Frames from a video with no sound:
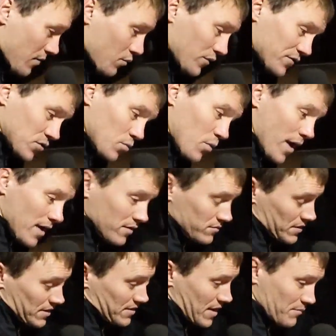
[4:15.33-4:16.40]
we've done
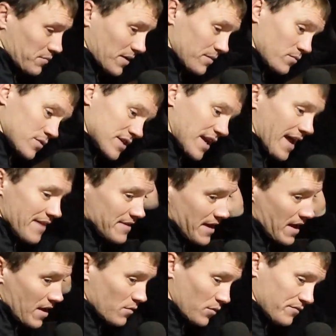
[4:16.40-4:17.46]
well in them to get
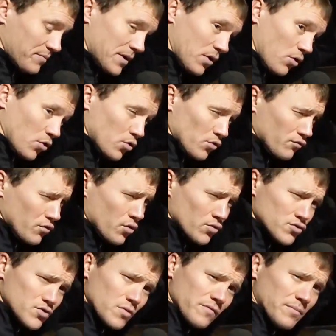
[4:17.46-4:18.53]
there. We've been on good
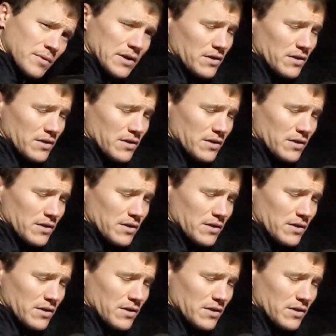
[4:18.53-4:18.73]
runs.